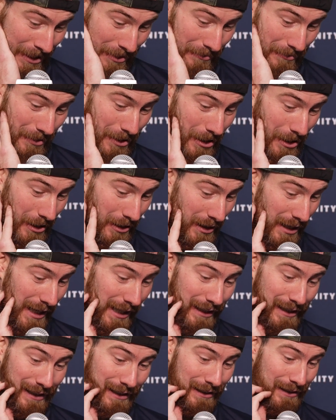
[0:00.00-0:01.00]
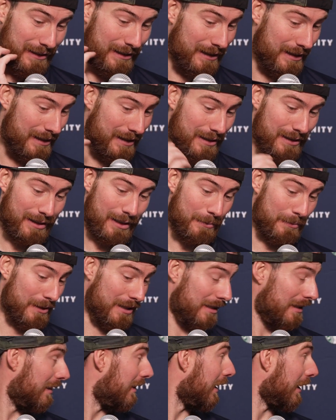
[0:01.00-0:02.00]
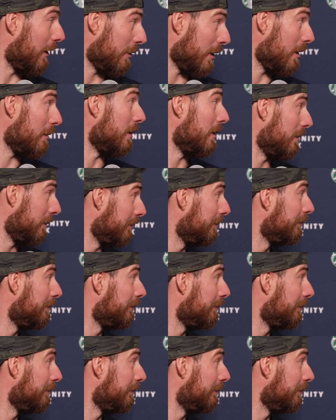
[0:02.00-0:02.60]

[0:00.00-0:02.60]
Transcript: Water, hiking, it's been incredible.